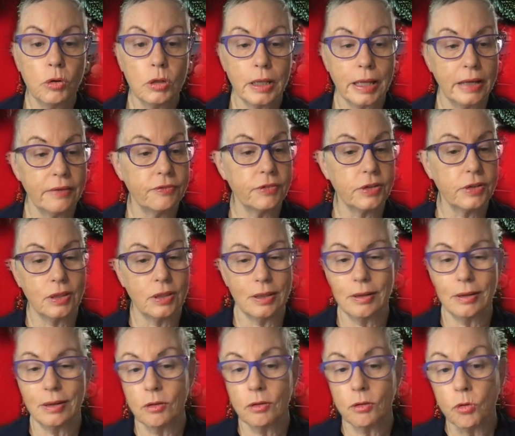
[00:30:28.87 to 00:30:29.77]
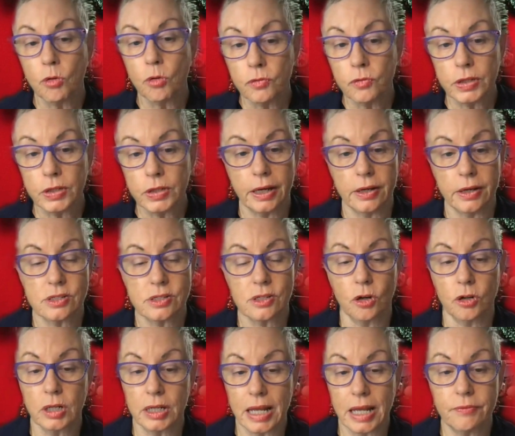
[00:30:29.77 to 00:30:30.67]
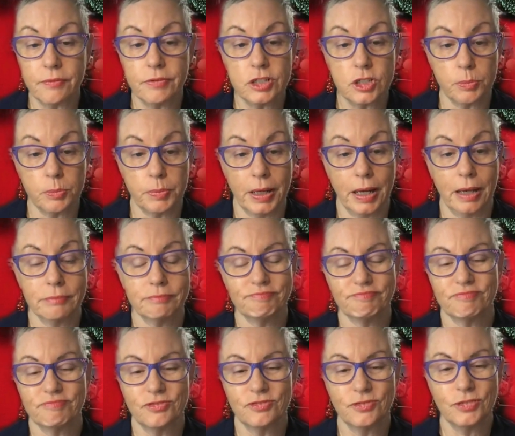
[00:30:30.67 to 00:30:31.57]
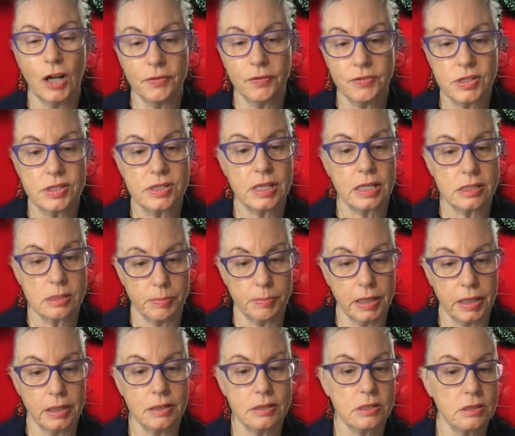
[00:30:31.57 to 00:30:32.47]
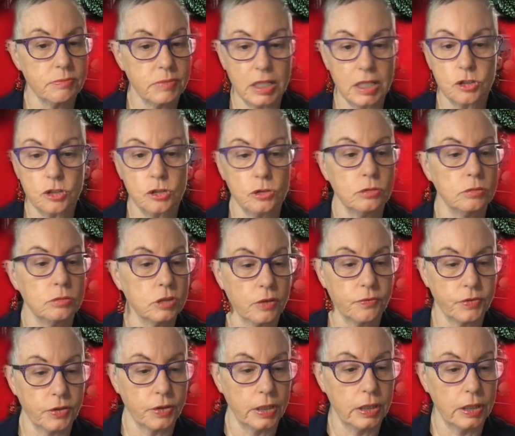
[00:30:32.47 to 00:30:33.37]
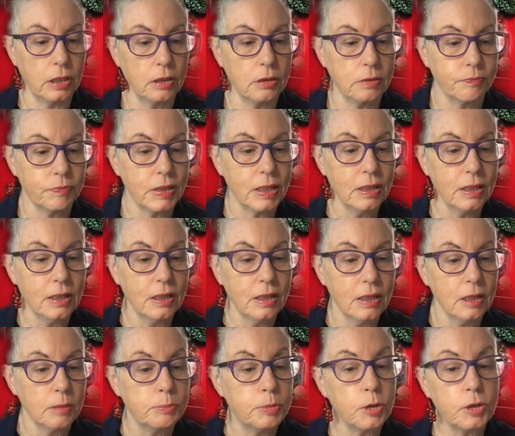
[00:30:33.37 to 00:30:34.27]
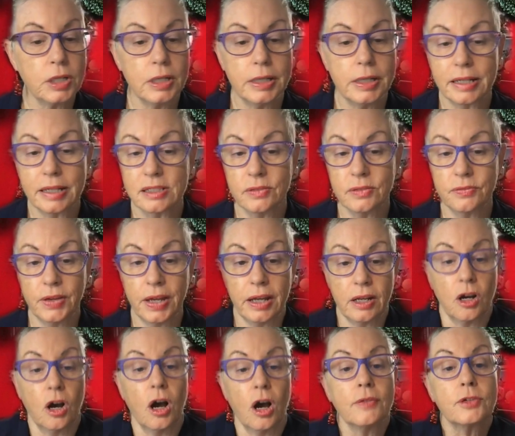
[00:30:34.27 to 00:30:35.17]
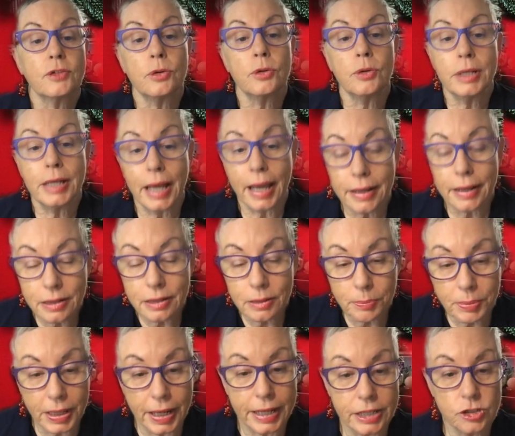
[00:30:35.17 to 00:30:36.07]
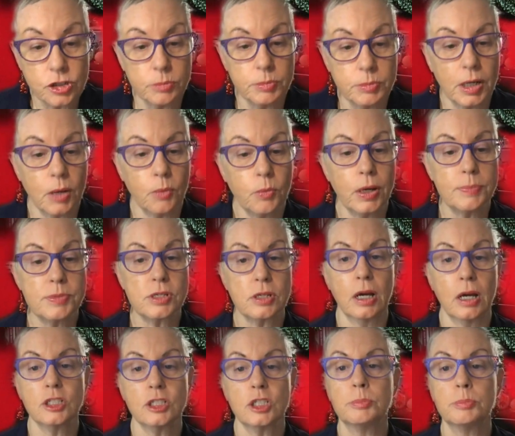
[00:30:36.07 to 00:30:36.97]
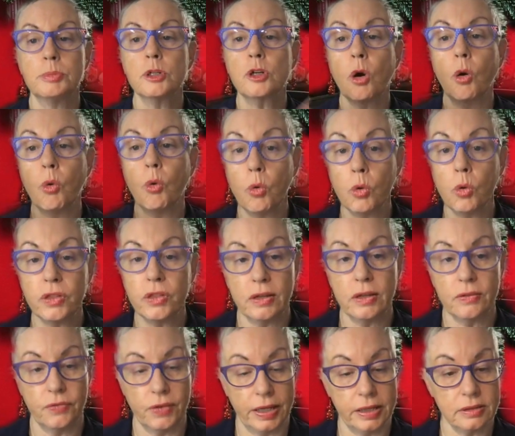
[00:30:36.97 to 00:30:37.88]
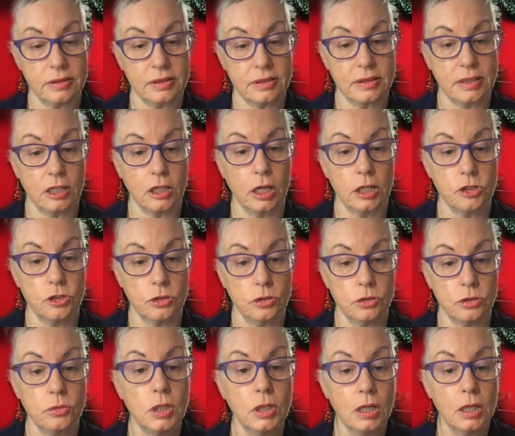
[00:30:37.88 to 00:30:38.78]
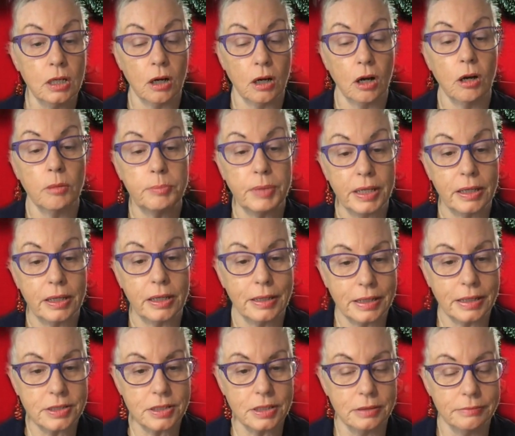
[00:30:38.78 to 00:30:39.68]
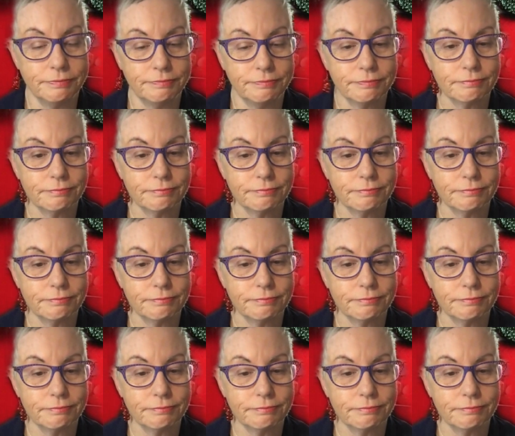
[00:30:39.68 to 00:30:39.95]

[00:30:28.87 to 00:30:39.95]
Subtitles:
everything, all videos on an average about 5 to 6 minutes. That's all, not very long. Book your next event. I've created a page on my website to book all the events that I do on BeeKonnected.